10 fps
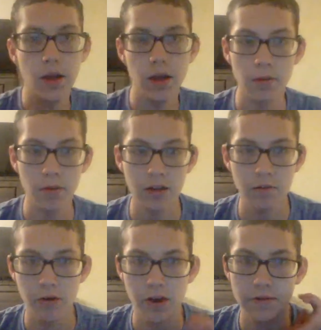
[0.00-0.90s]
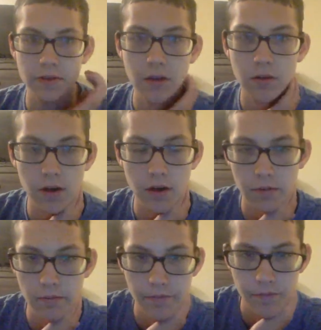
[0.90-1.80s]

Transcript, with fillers: I'm out of breath, so, um,